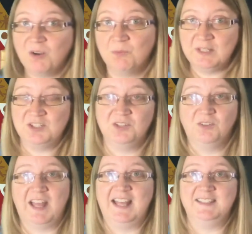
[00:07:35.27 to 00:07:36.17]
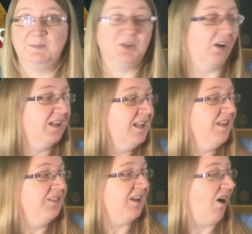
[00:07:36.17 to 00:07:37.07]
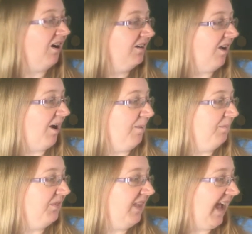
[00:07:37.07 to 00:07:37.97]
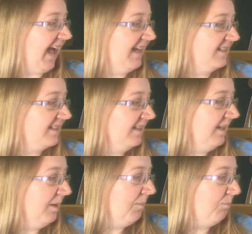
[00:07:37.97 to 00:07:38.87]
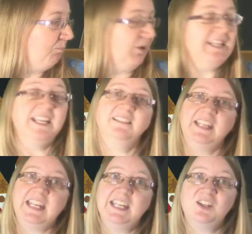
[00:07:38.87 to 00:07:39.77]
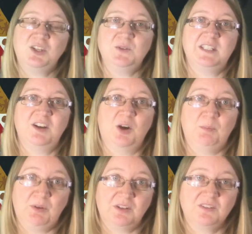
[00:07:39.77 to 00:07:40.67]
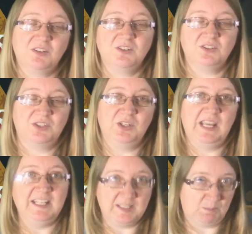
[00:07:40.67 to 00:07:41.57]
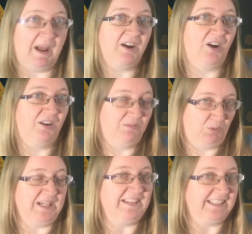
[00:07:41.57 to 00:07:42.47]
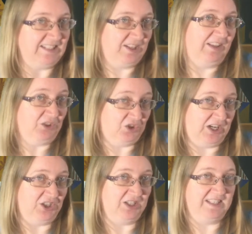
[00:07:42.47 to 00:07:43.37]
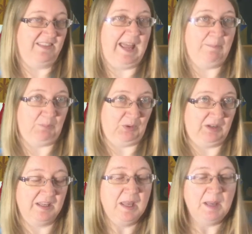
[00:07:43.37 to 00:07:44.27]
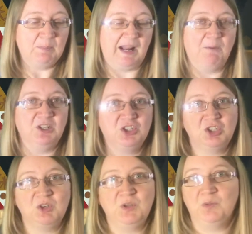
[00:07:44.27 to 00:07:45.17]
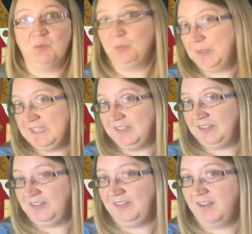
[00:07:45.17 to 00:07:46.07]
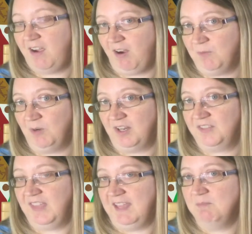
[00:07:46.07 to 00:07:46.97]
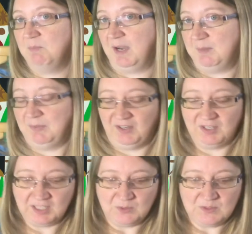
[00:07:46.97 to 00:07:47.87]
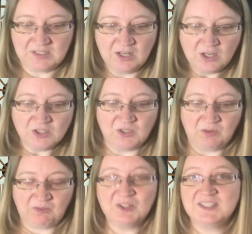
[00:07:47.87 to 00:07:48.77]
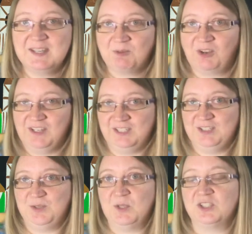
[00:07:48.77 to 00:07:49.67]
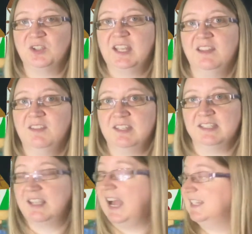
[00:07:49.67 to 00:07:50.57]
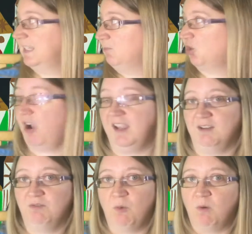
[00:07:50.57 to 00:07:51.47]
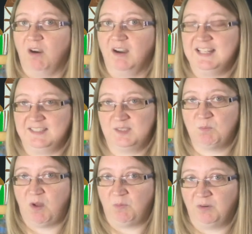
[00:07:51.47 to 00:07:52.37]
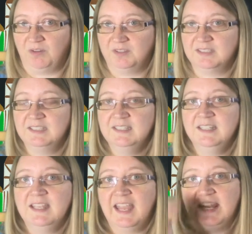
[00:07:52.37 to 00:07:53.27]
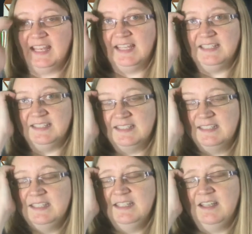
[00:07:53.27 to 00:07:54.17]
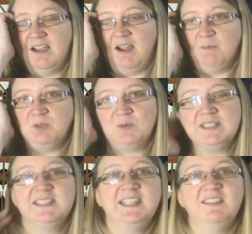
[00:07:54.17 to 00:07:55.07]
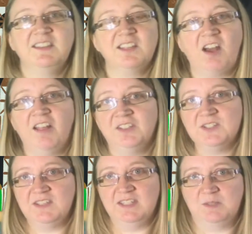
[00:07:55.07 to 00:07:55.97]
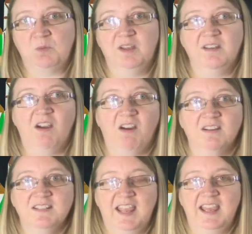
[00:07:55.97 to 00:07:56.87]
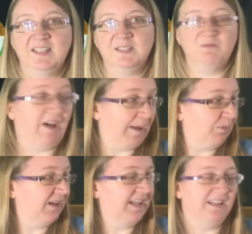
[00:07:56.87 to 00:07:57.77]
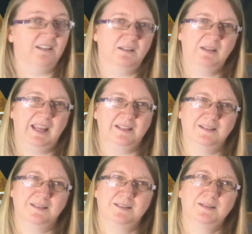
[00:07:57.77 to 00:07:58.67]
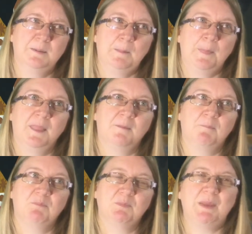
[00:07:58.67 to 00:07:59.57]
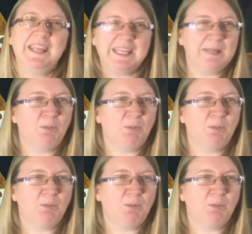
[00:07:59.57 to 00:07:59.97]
original concept art. The art that Brittany Lee used in her book to inspire Brittany Lee's illustrations in that book, but I want to show you the real artwork that Mary Blair used. So the first thing we're going to do is look at this concept drawing for It's a Small World, and you can see that the colors in this one aren't as vibrant and pinky